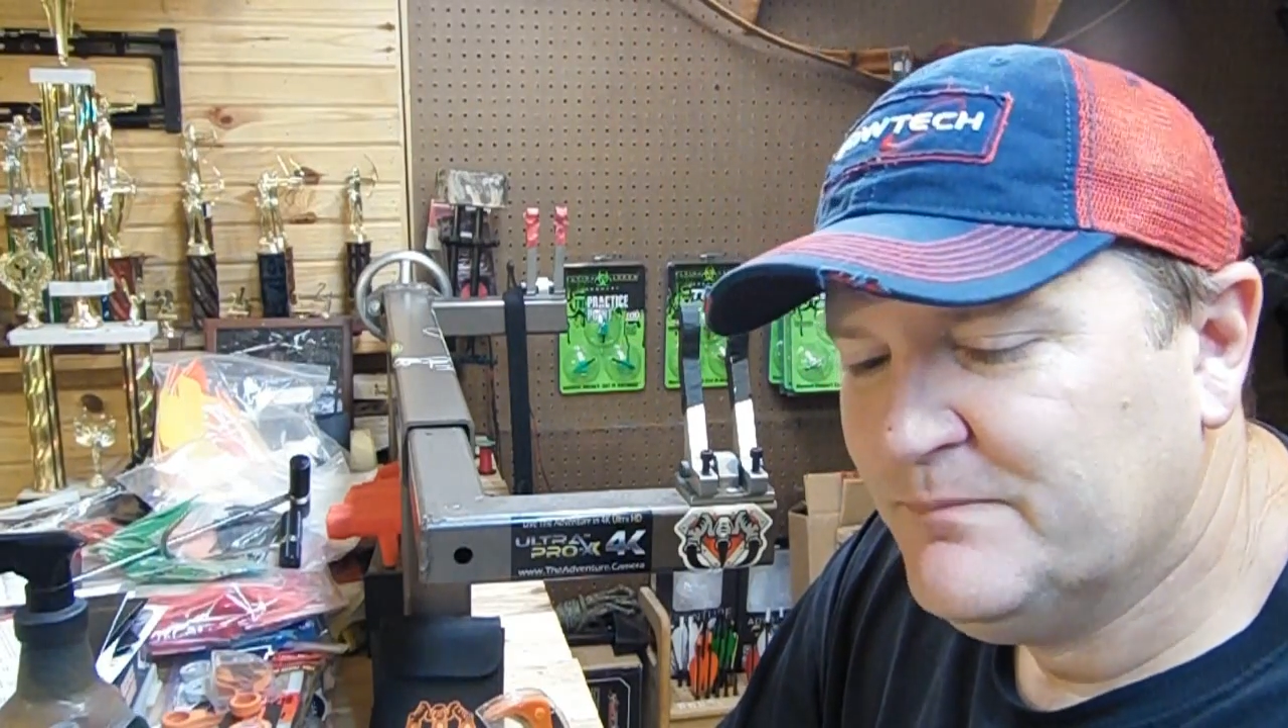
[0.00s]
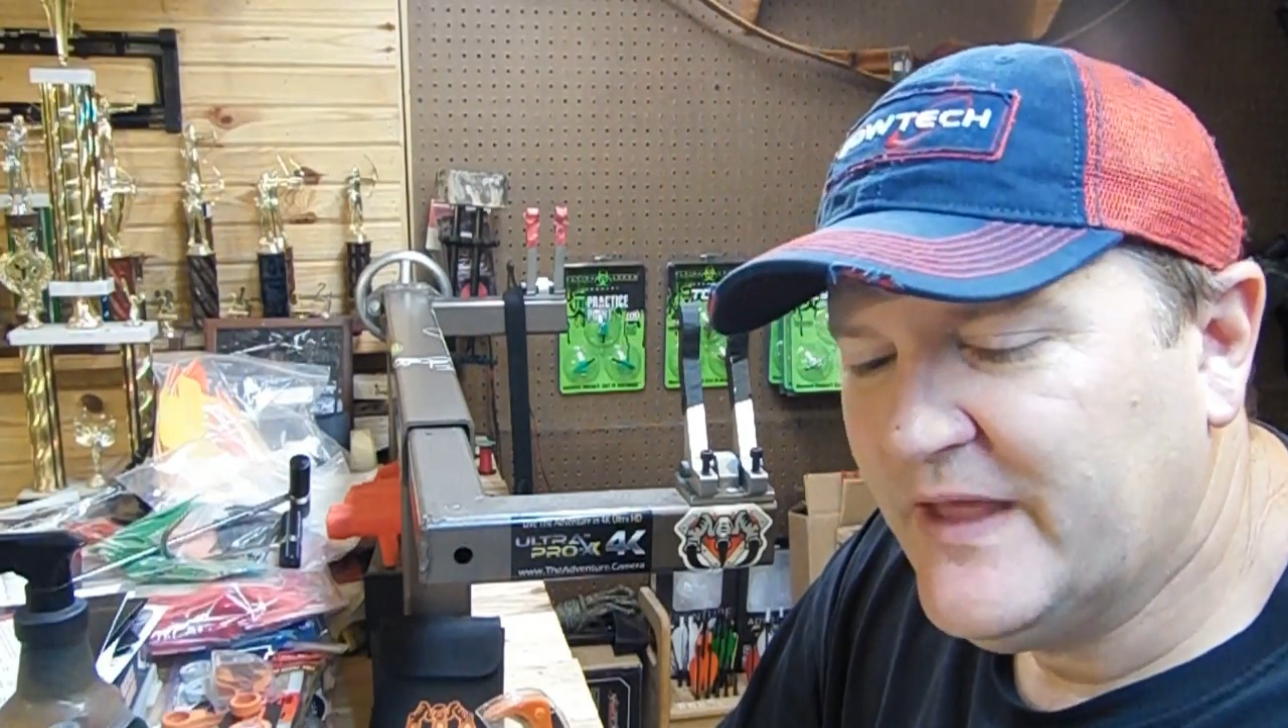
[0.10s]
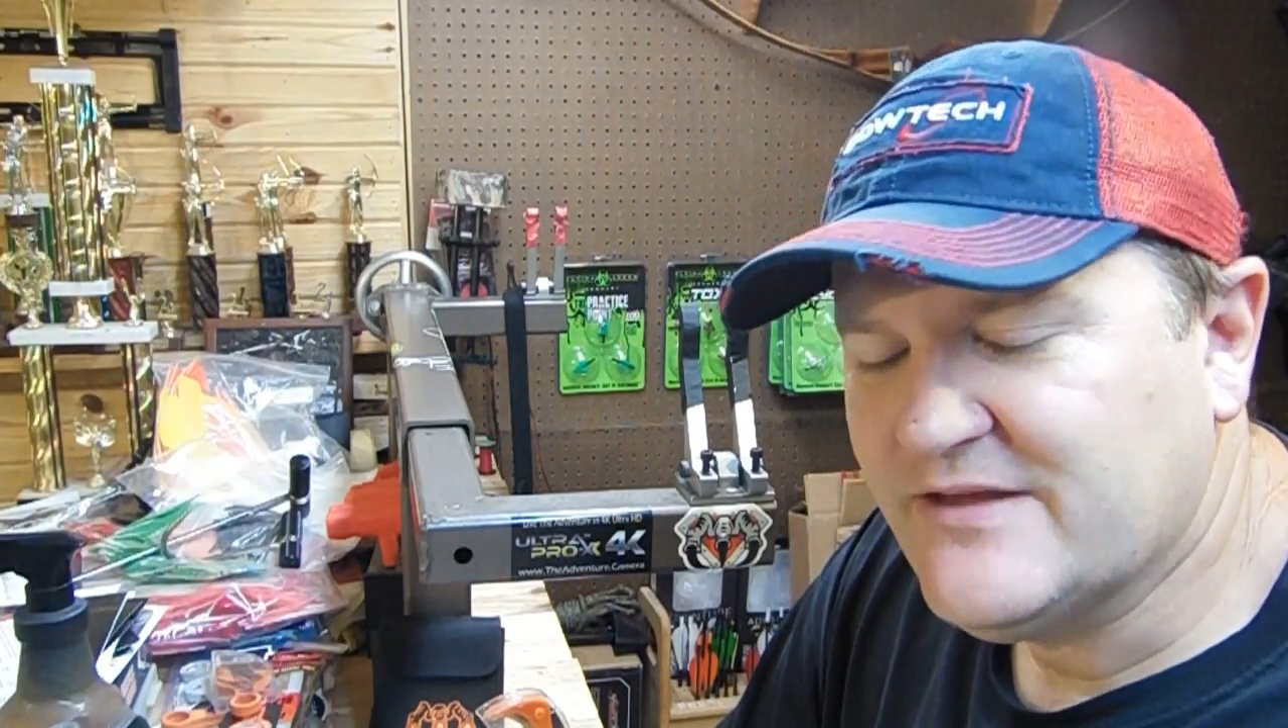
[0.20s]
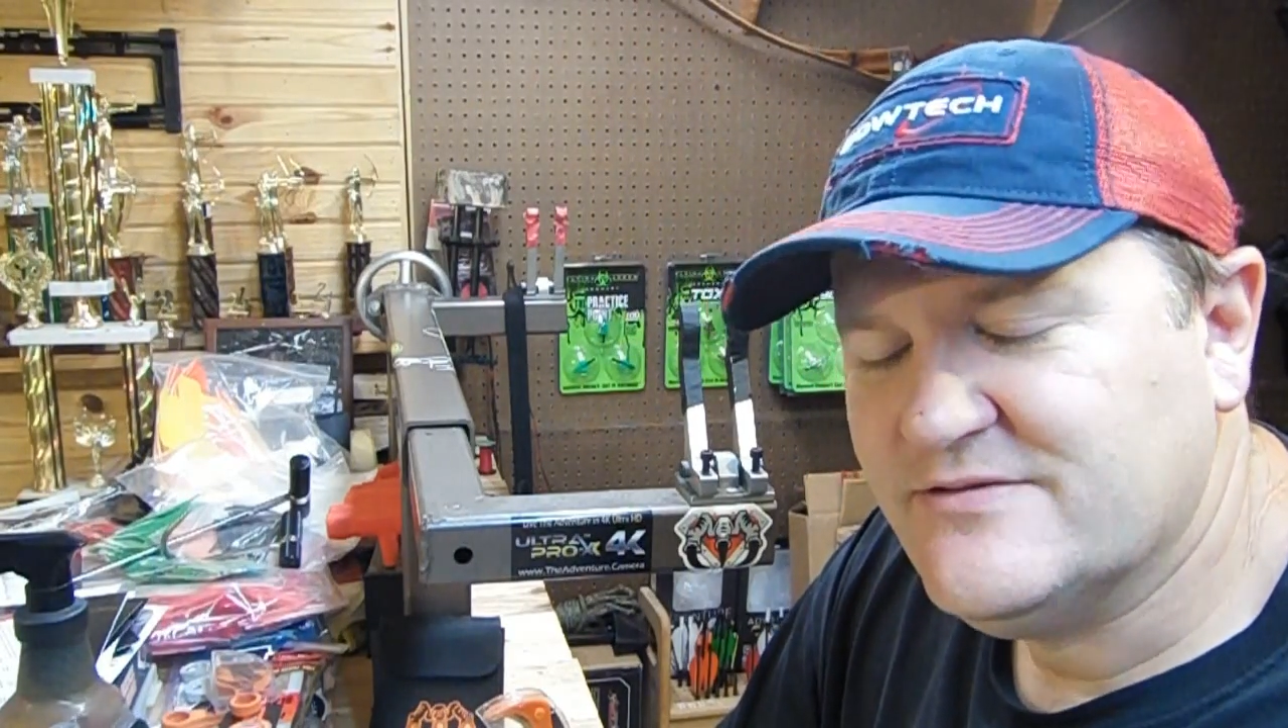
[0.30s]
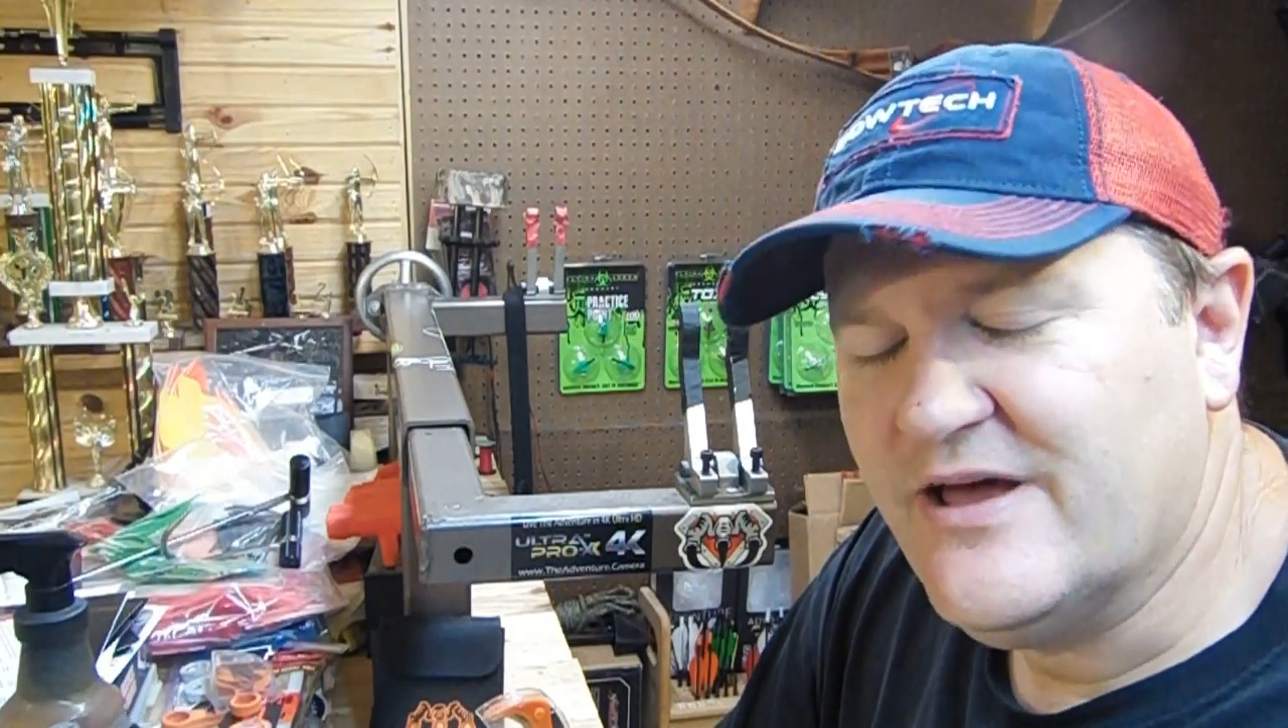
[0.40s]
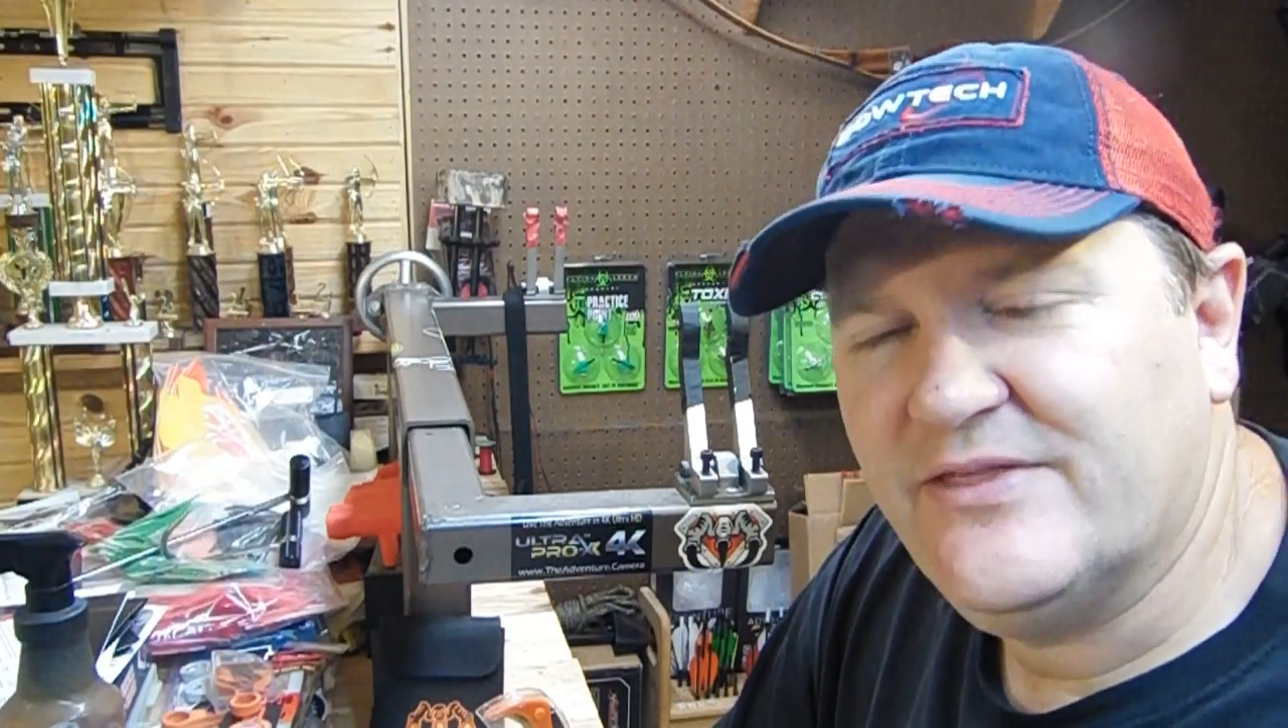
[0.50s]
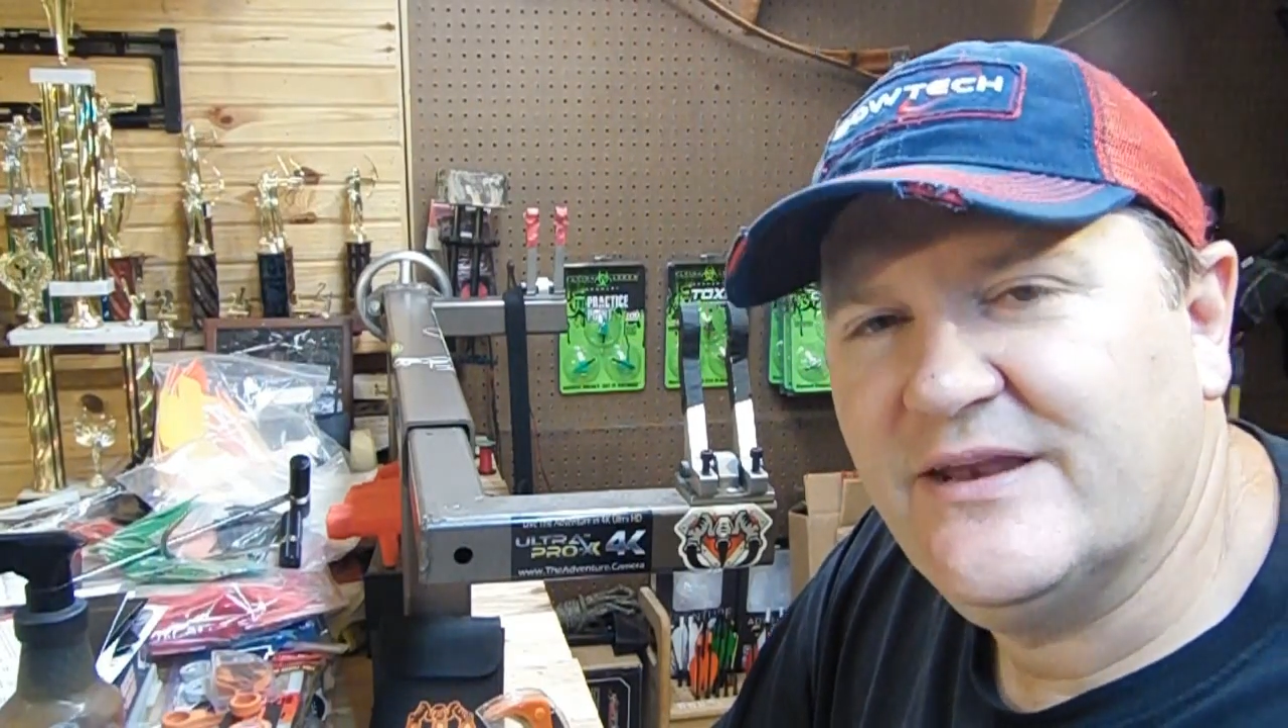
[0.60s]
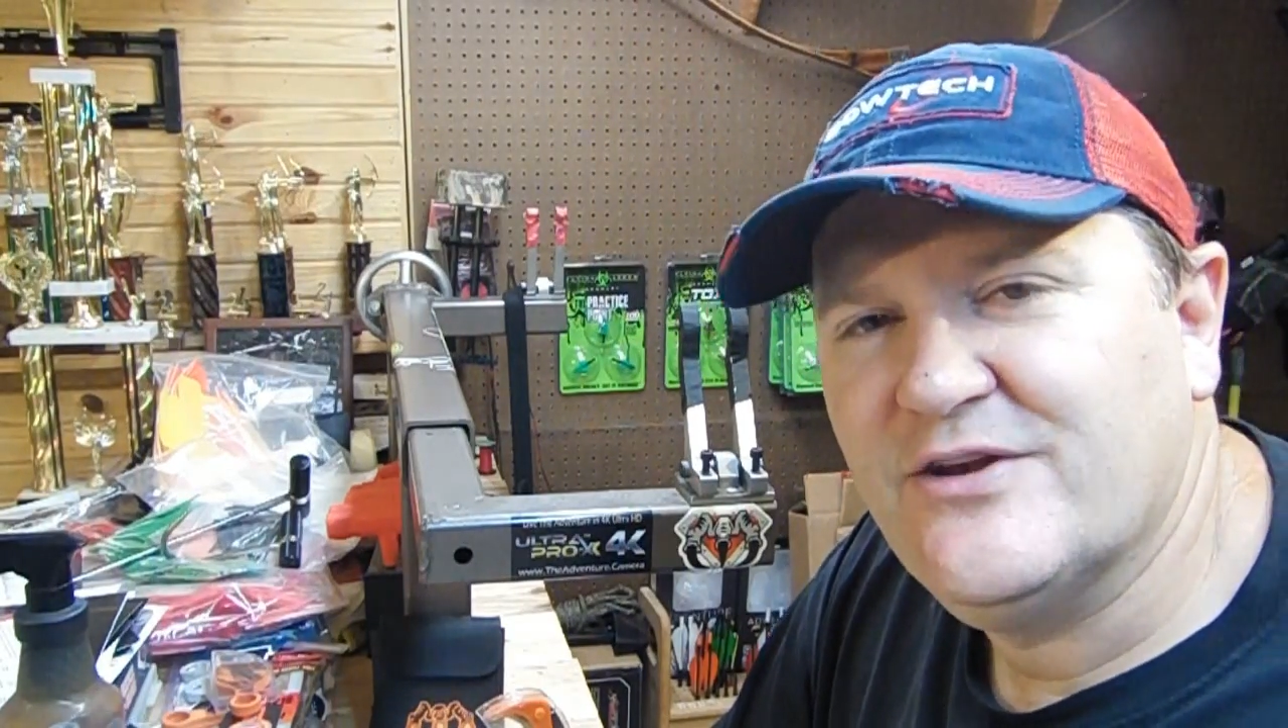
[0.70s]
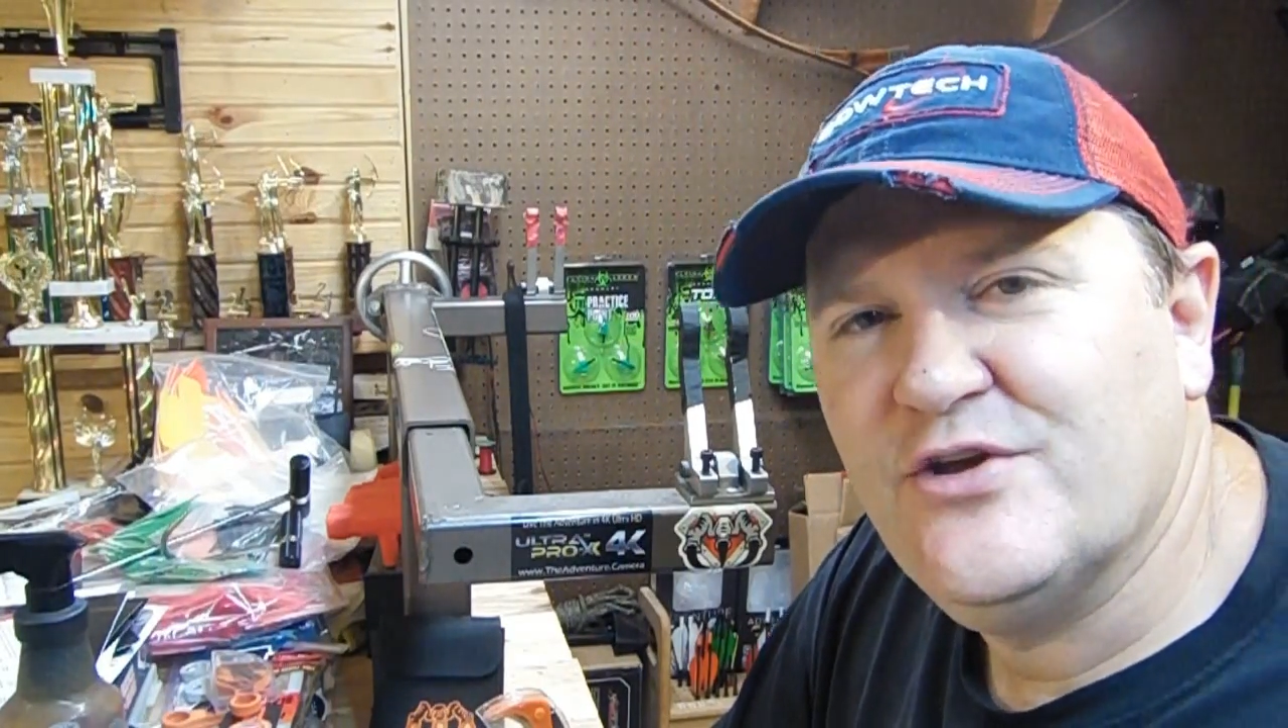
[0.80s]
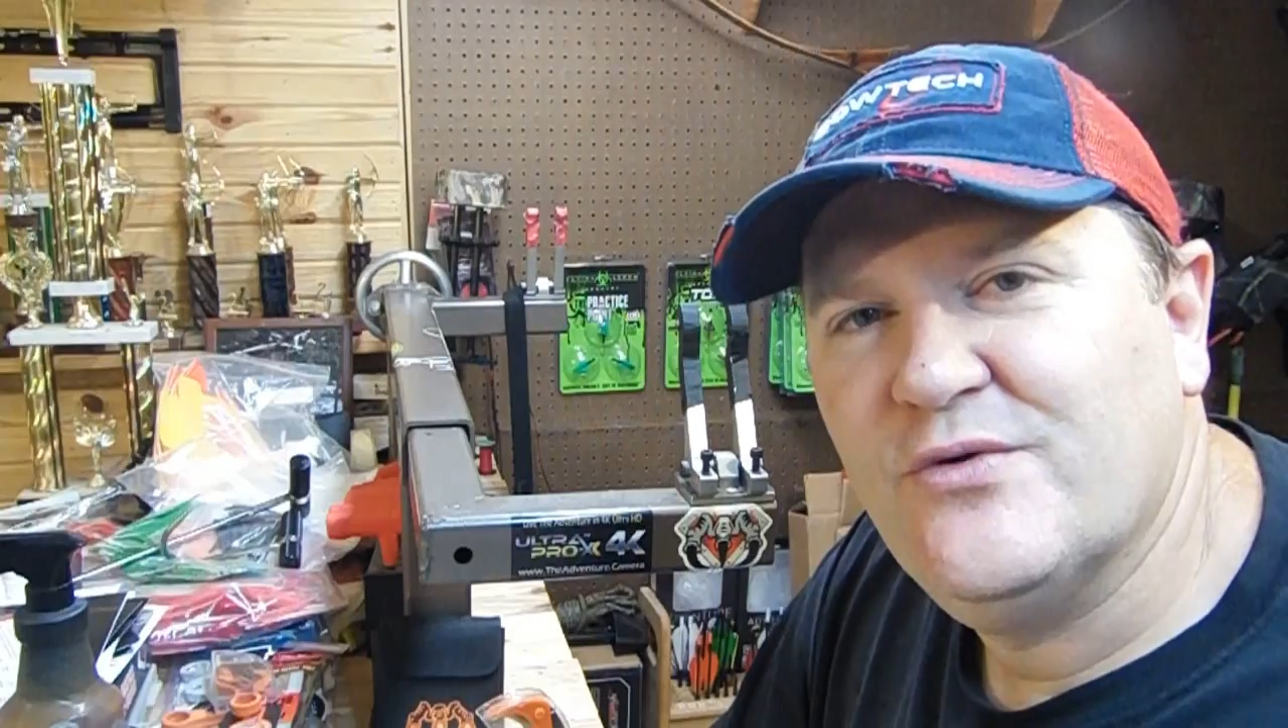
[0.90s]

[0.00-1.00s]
has nothing to do